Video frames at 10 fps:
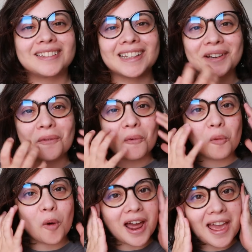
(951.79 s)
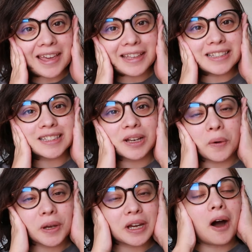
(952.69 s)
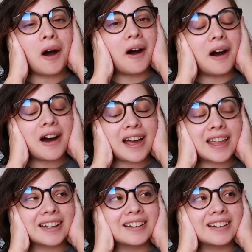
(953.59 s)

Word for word: Like, what is going on?